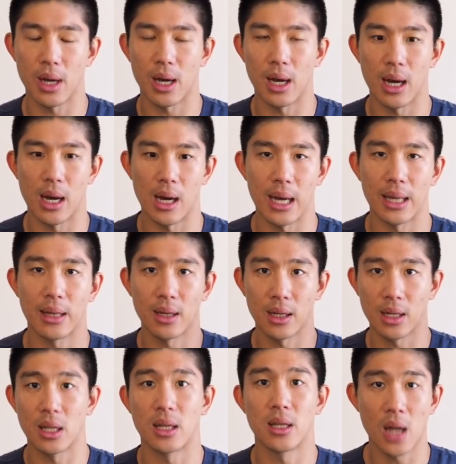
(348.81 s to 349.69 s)
I
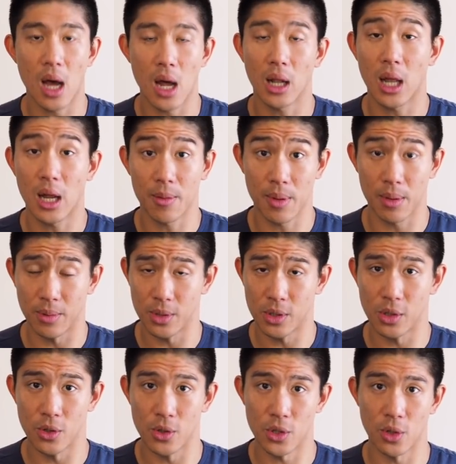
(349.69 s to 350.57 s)
think not a lot of people
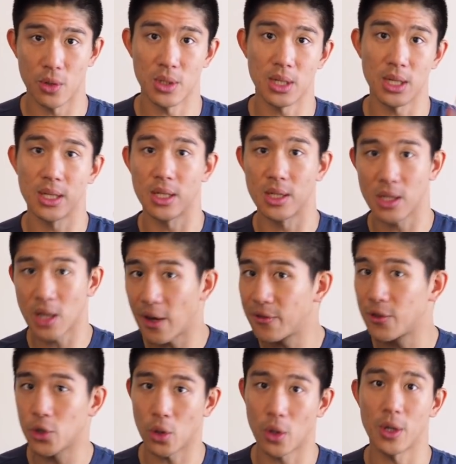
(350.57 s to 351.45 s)
do, so it's a
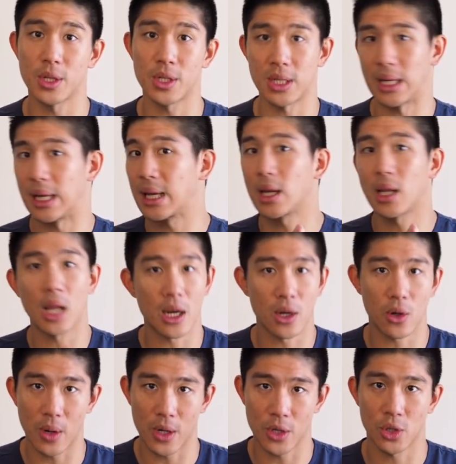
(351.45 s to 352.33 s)
tough choice, and I get a lot
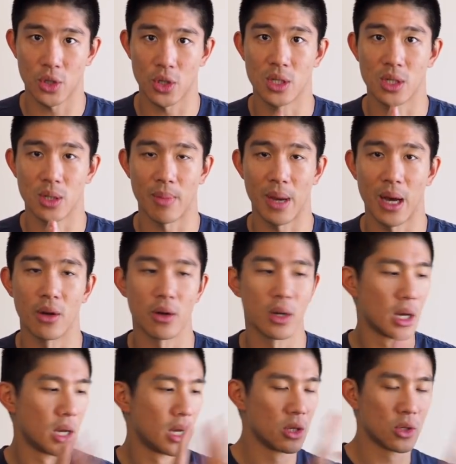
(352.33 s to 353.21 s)
of questions about
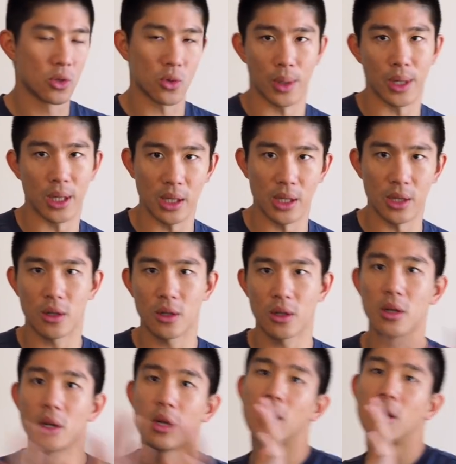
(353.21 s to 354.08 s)
20
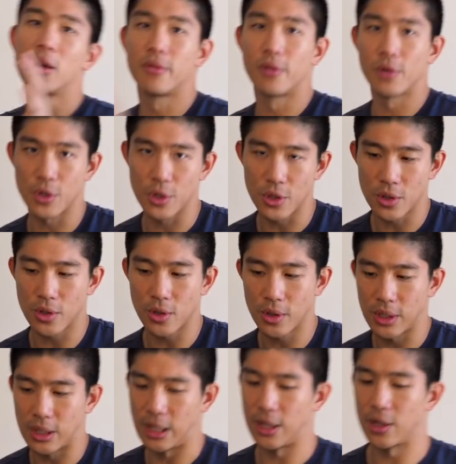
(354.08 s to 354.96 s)
liter versus
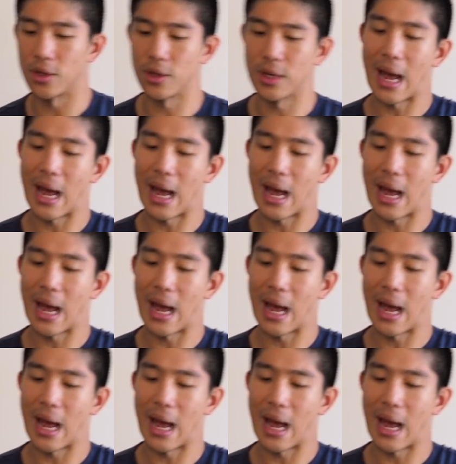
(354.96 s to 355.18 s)
30 liter.